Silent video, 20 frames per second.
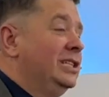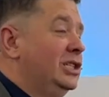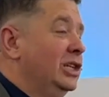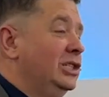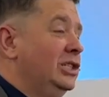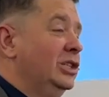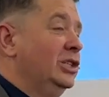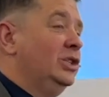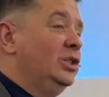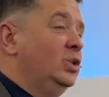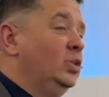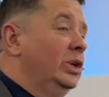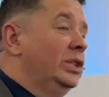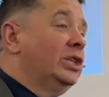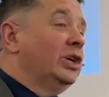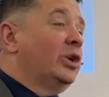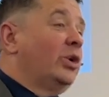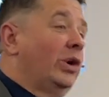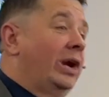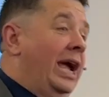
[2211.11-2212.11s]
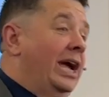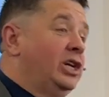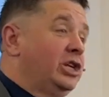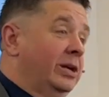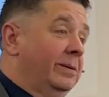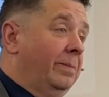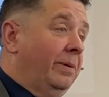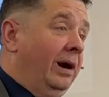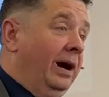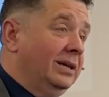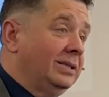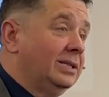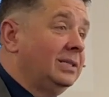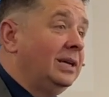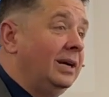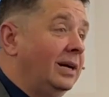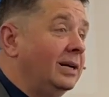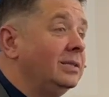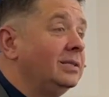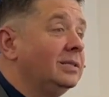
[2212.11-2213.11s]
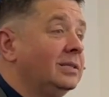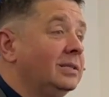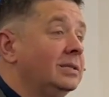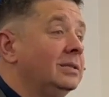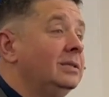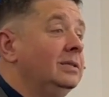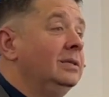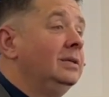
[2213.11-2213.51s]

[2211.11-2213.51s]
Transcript: to do with the creation process.